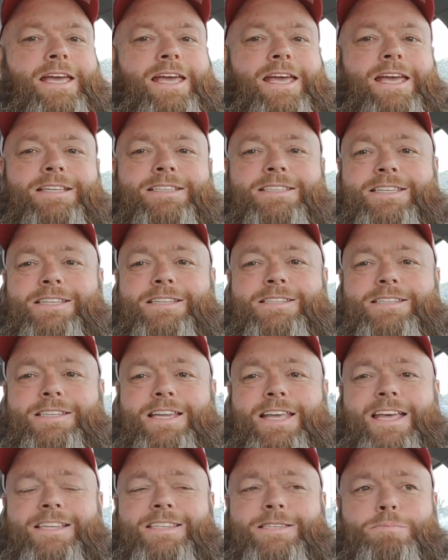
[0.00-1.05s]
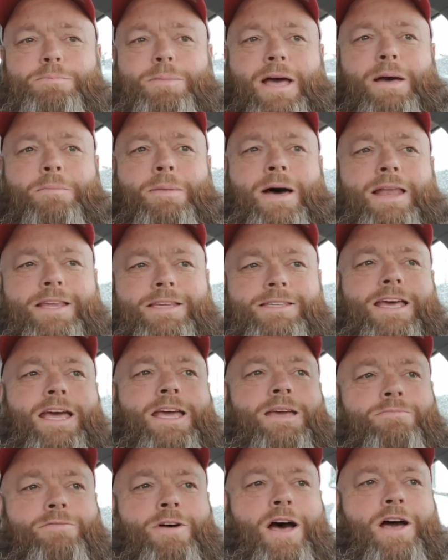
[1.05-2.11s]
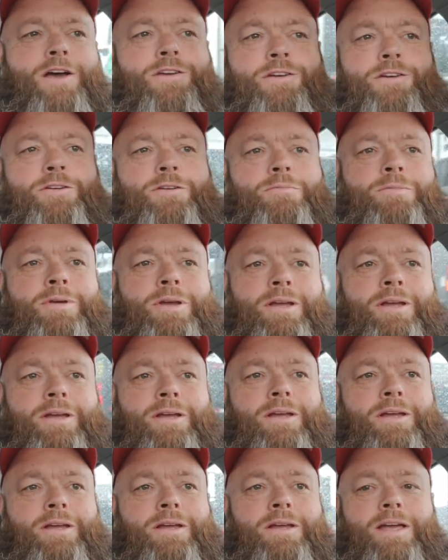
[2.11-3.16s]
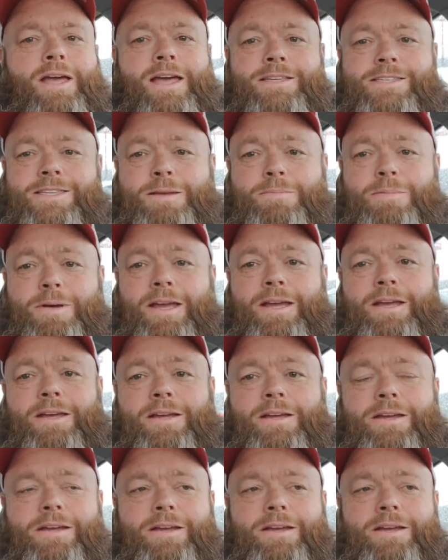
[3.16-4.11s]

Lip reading: it's about the same volume as eBay.